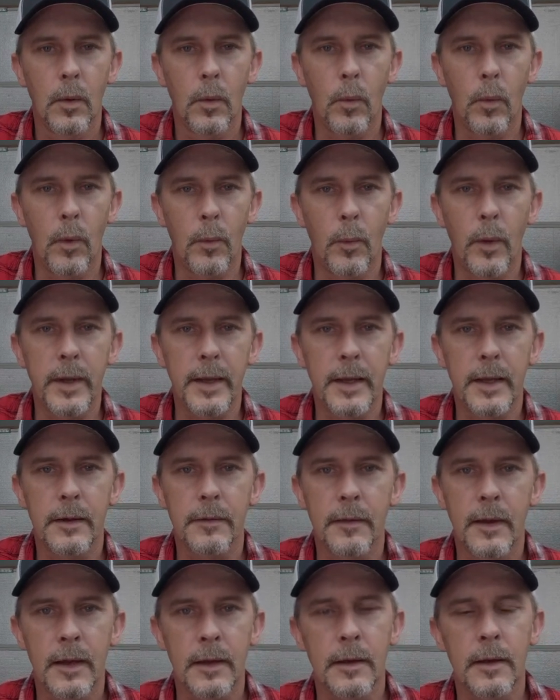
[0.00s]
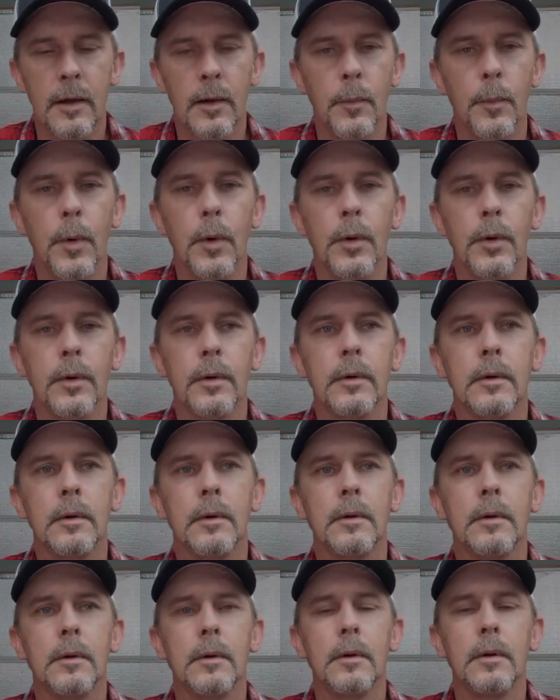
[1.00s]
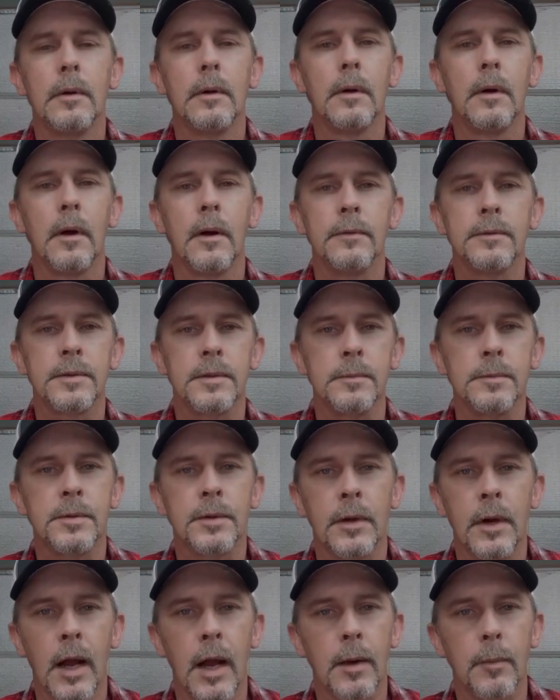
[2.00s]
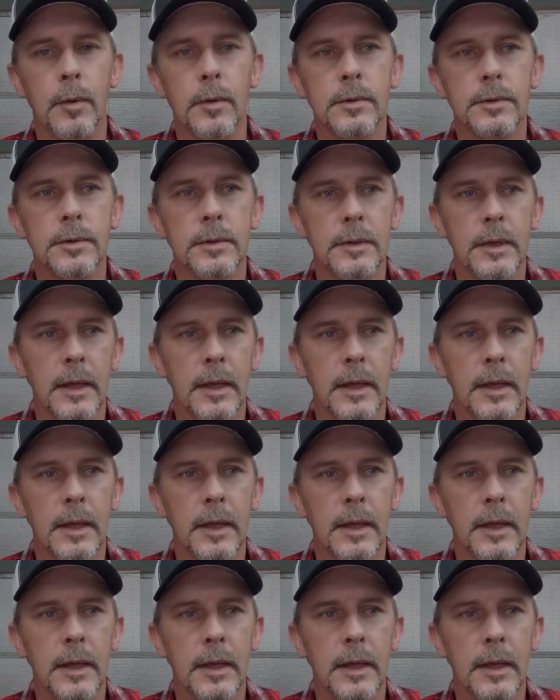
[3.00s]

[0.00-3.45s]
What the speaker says: when we hit that number of subscribers